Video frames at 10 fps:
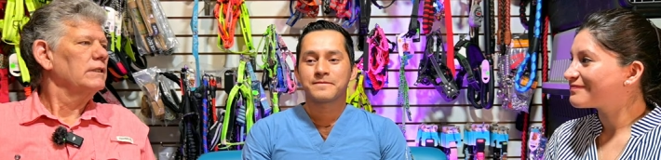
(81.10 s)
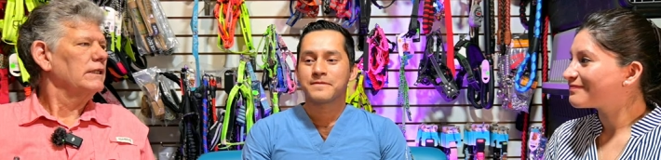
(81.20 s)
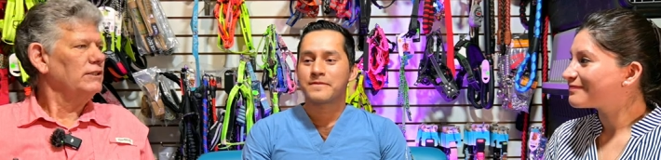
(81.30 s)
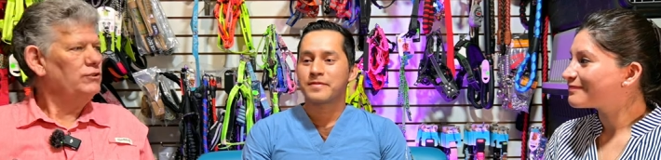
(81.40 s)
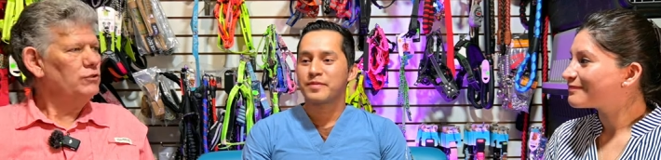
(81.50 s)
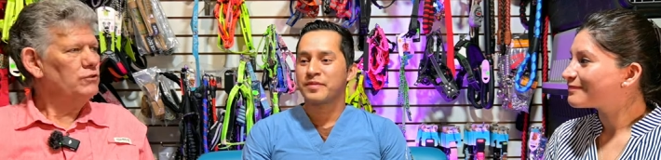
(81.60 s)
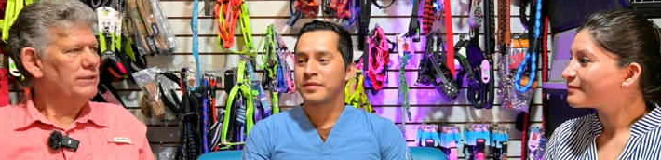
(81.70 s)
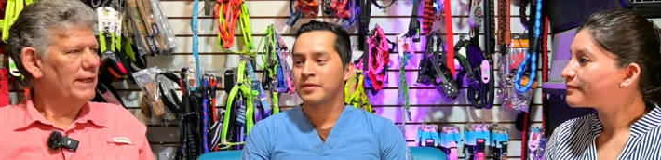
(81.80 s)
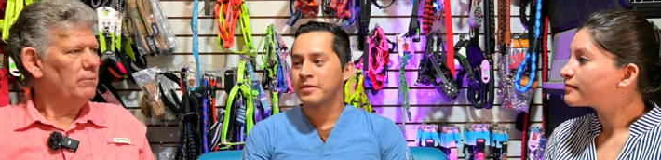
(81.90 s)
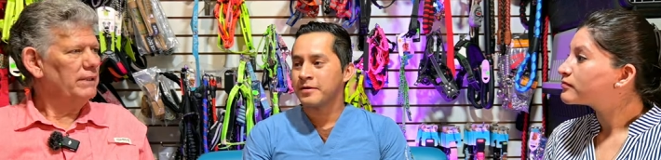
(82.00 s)
Speaker 1: you
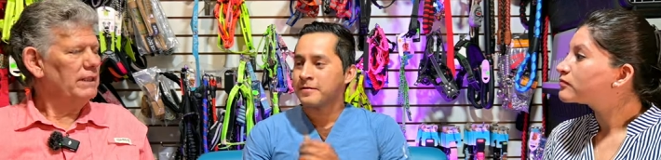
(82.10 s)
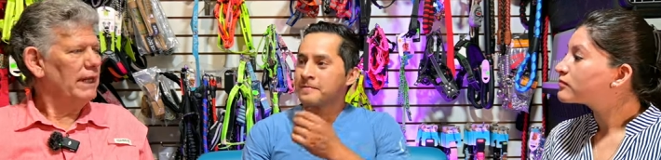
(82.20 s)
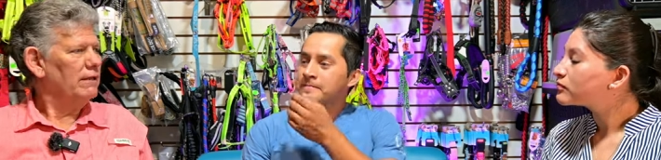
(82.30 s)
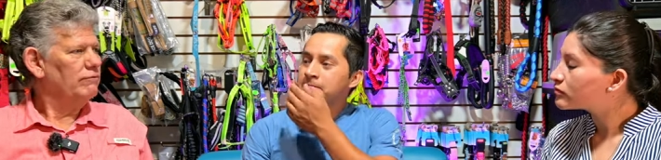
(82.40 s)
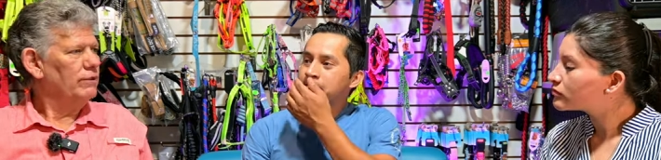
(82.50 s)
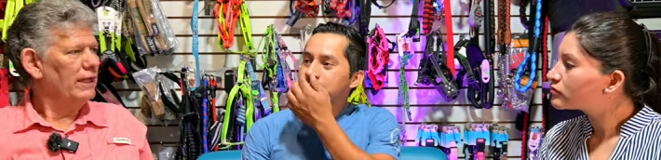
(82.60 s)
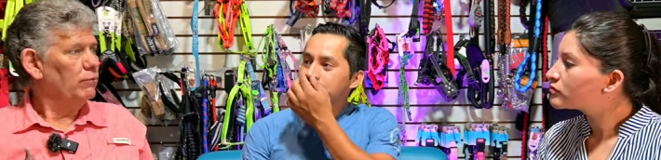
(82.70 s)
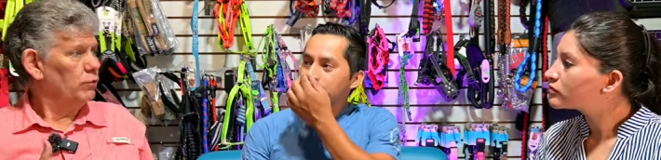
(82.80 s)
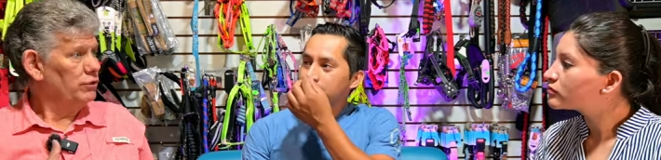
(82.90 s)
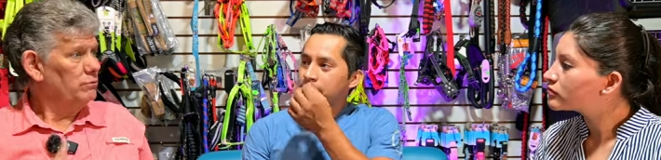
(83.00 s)
tell me,
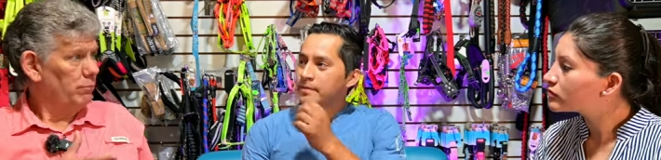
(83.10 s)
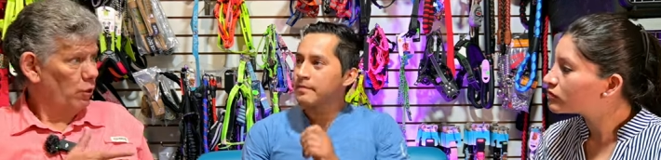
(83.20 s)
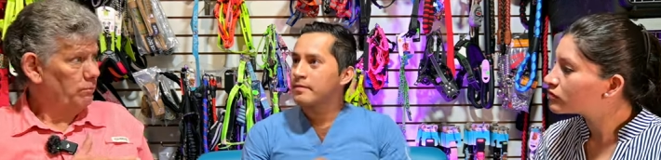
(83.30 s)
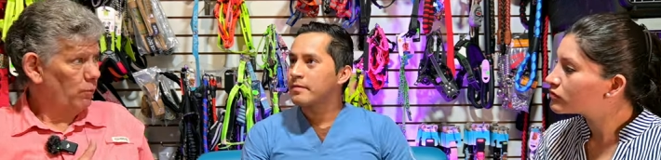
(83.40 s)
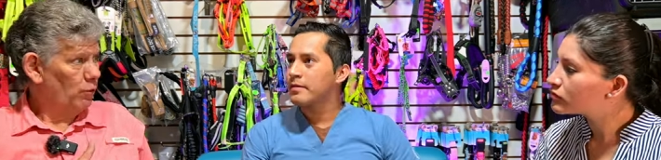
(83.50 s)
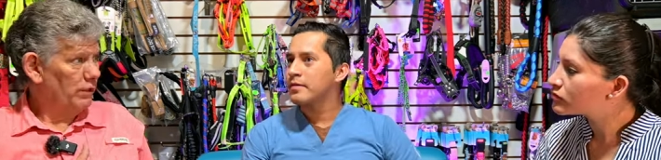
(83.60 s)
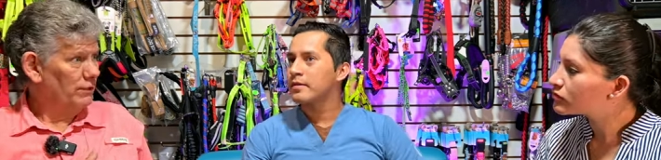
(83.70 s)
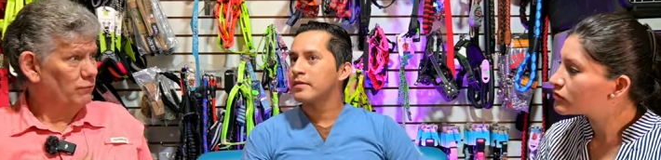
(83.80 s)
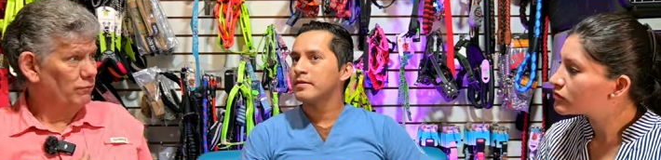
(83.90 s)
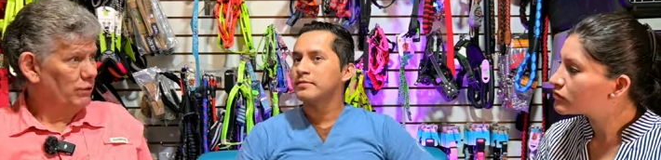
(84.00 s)
were you both born
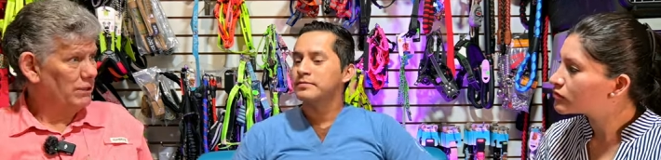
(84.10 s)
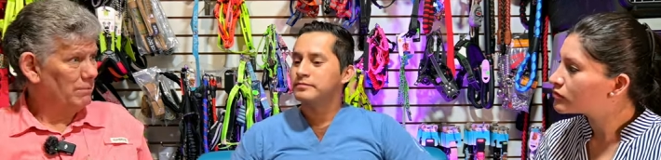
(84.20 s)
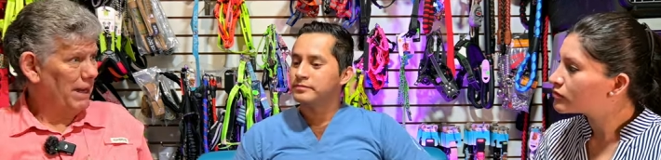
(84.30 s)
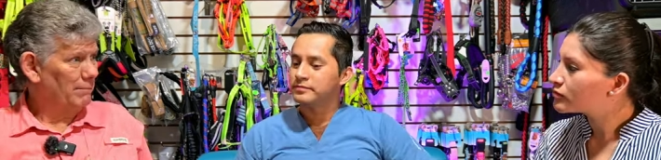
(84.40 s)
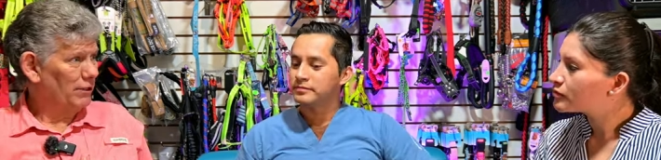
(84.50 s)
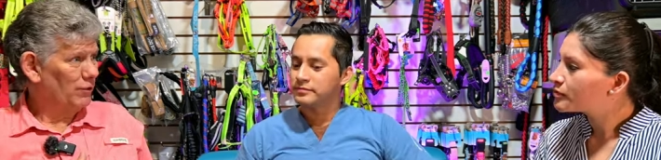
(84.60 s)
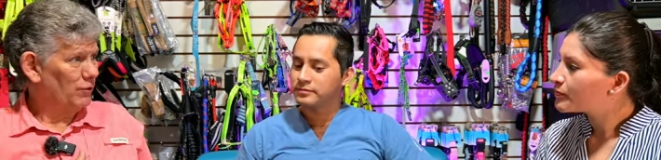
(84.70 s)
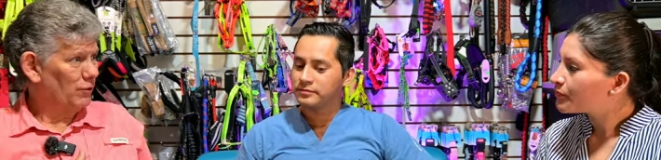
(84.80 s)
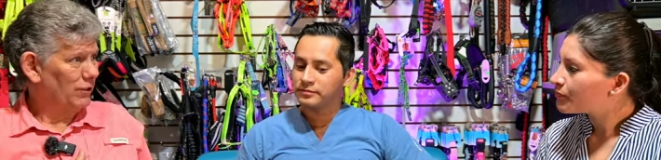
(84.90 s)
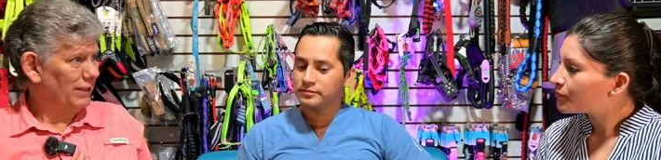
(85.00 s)
in Vilcabamba
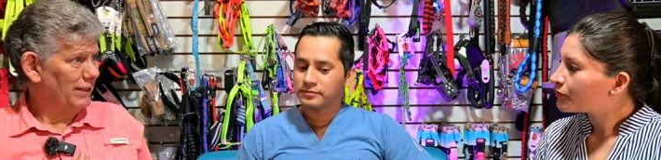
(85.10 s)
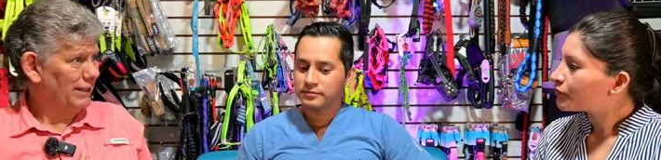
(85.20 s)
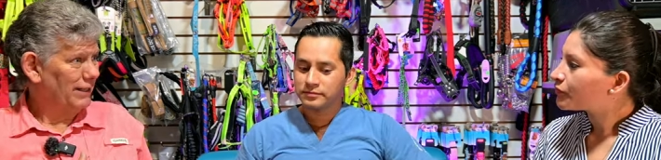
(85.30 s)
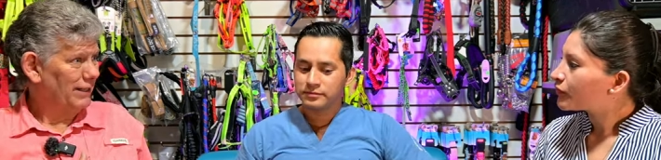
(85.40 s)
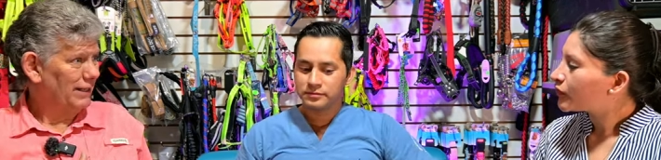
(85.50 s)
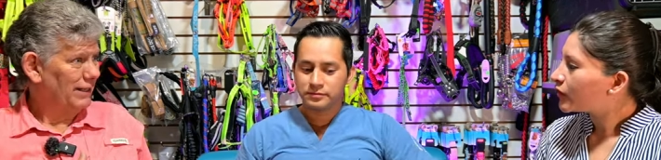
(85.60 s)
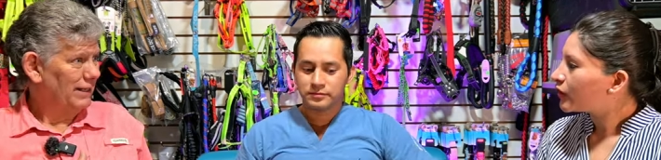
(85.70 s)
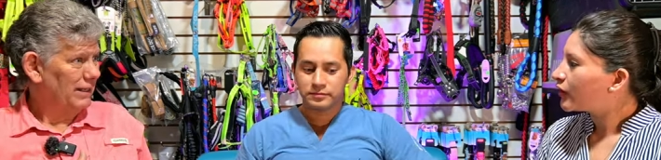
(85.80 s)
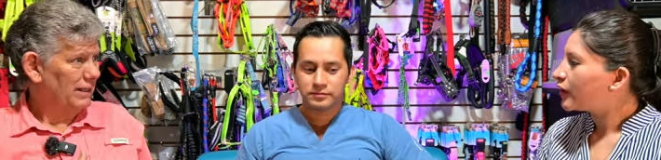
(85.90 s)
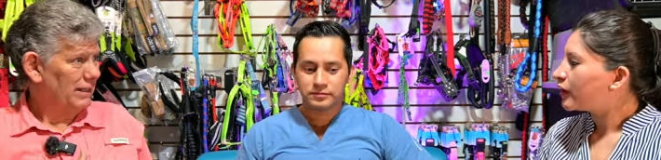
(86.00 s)
or?
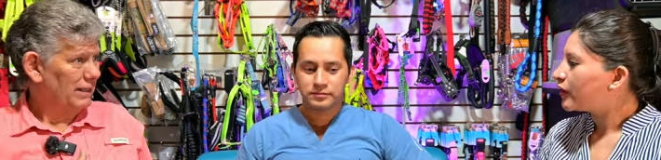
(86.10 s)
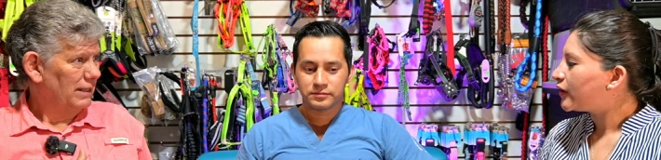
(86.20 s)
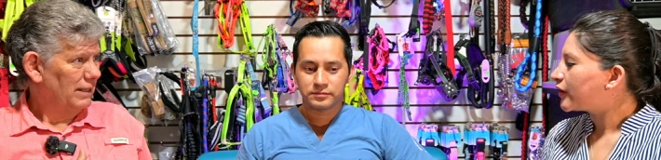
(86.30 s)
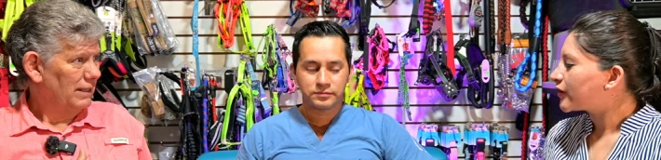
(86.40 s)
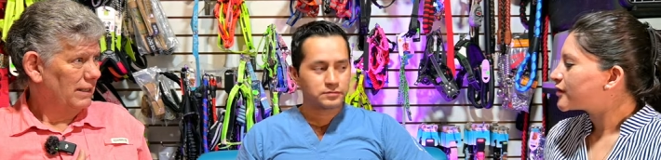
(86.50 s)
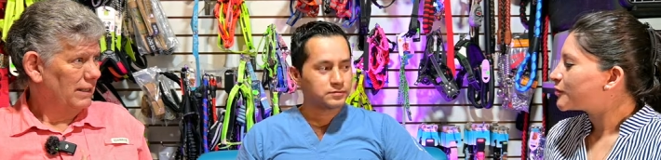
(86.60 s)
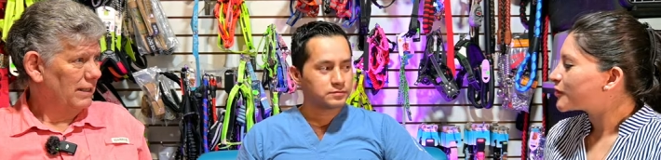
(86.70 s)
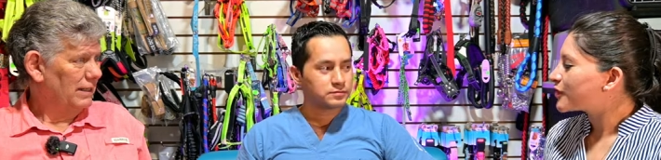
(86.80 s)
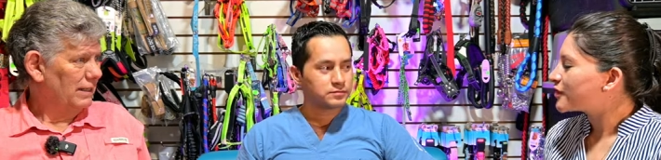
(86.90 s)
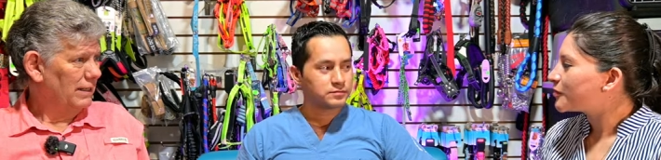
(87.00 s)
Speaker 2: Ya que sí hemos
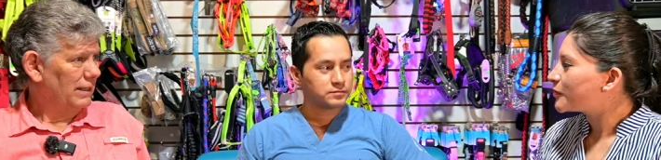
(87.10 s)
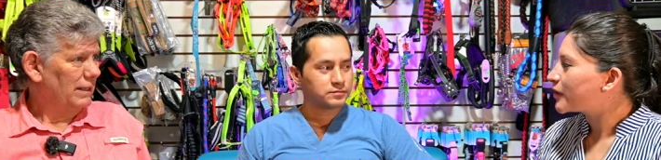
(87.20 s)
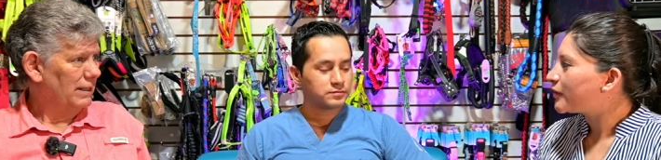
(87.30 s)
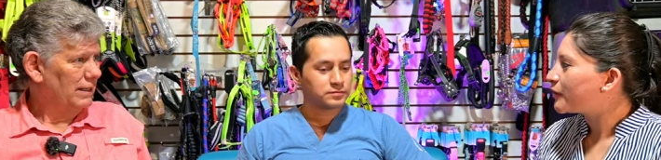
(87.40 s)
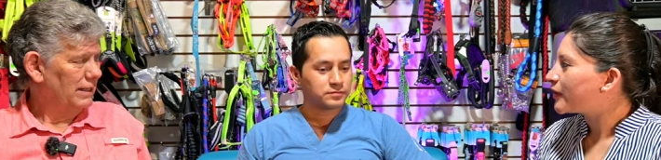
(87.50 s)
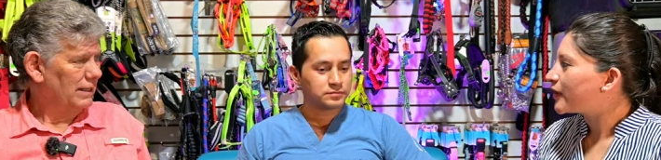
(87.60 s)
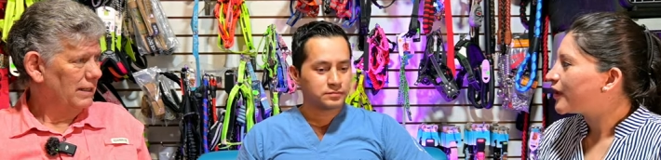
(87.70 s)
nacido en Vilcabamba.